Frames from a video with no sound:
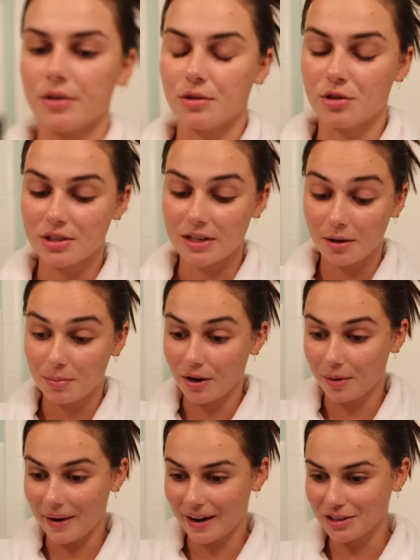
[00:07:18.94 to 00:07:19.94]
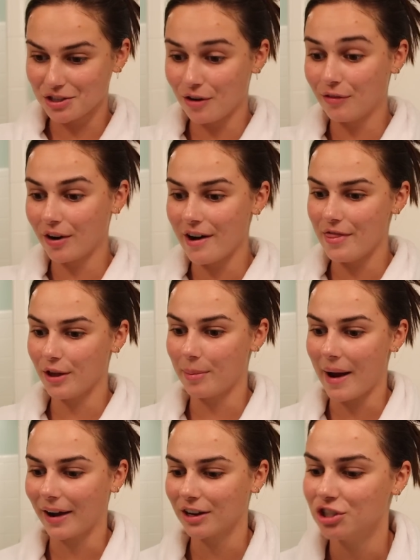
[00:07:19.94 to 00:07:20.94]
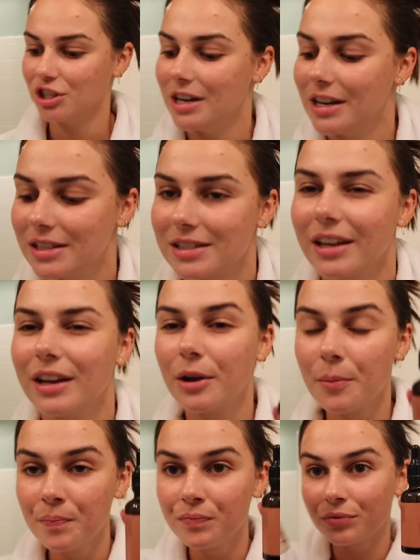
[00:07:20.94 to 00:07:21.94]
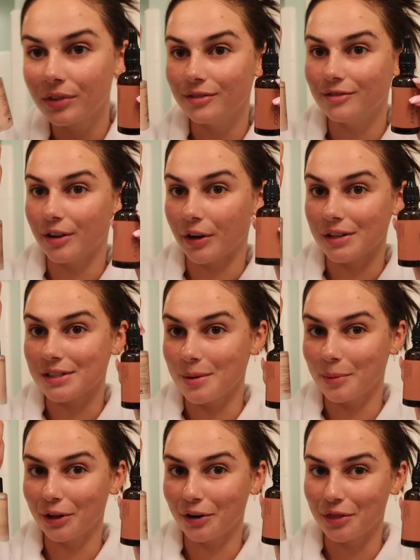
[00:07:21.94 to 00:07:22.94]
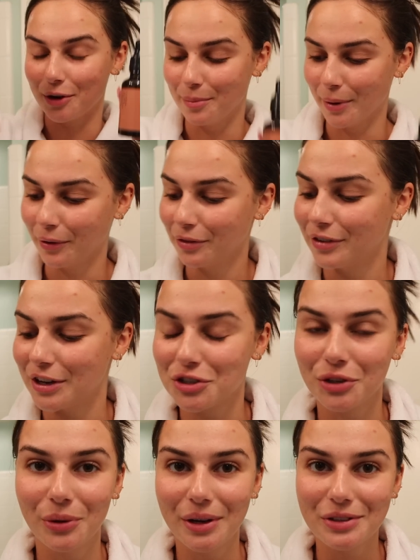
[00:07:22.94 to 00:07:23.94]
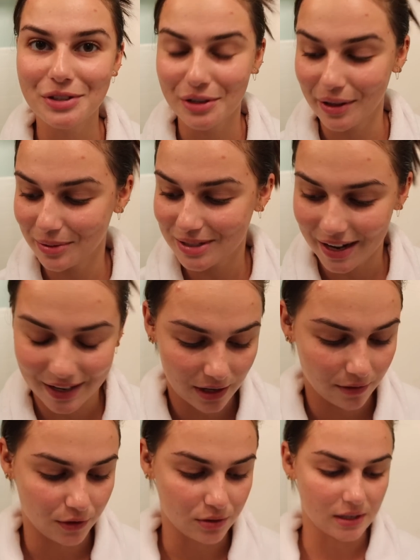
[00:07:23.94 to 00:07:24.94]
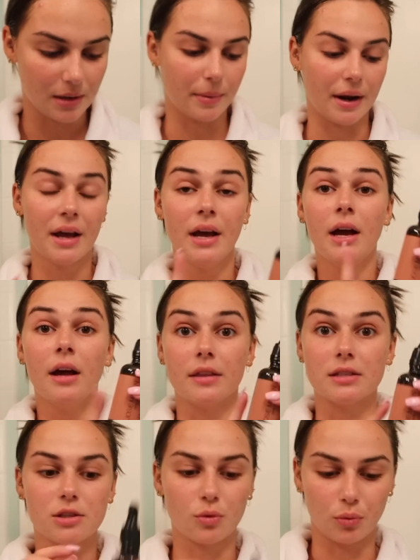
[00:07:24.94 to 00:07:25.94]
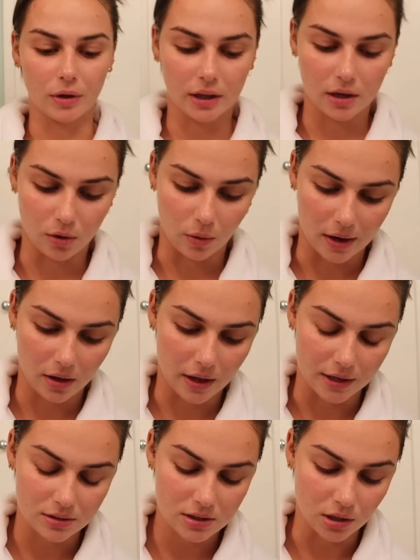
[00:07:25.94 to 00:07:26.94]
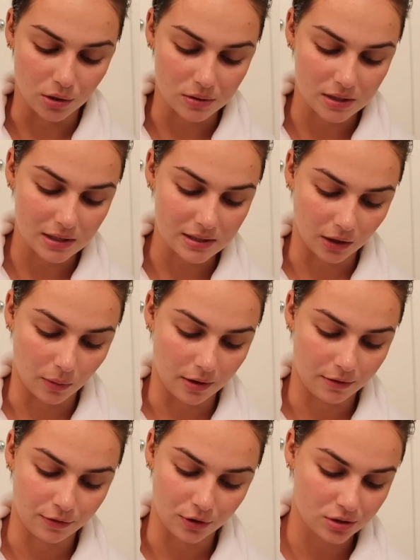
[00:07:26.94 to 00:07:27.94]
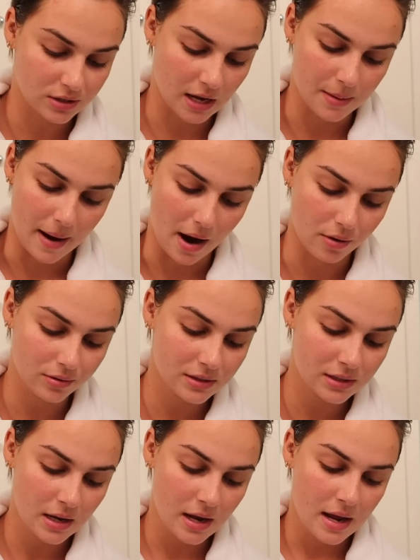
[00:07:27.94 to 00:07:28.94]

also just sent a PR package over and their packaging is like very similar and they're both facial oils so that was kind of confusing but this is a really good oil I used to use this like when it first came out